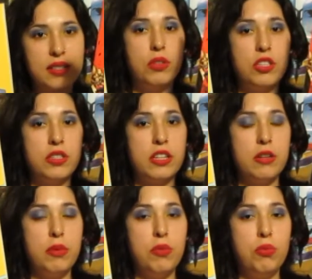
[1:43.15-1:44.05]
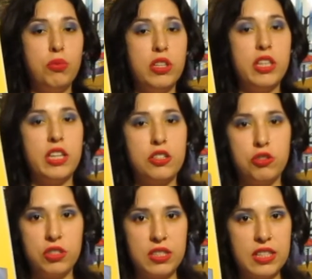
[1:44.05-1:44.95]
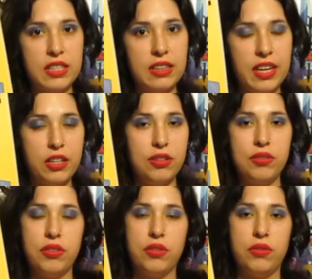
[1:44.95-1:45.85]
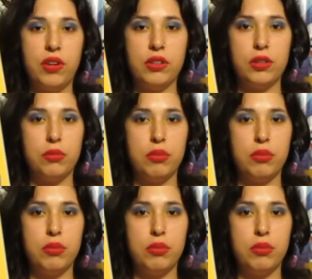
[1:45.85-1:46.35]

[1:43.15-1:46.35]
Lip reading: which is going to be really interesting later for the volume,